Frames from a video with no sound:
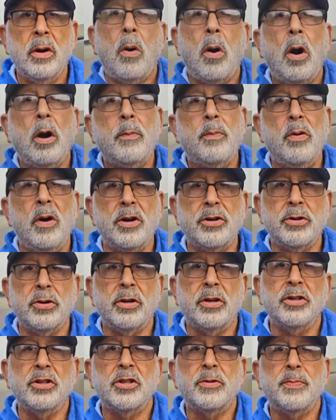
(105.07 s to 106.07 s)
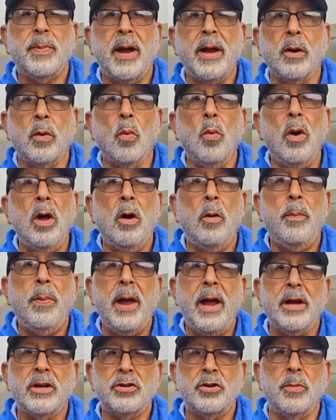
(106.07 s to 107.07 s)
Park pressure can spike well
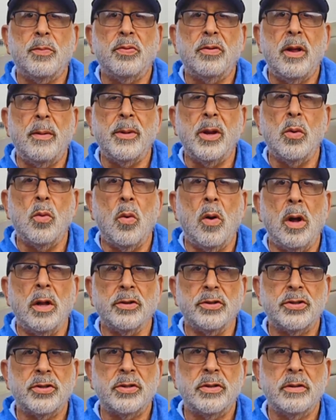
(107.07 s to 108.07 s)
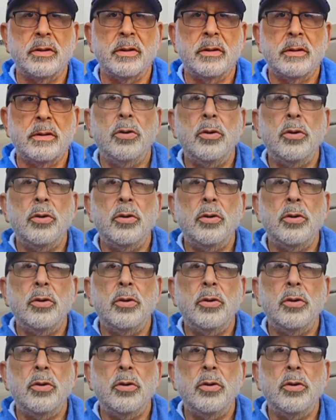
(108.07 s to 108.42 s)
past your plumbing wants.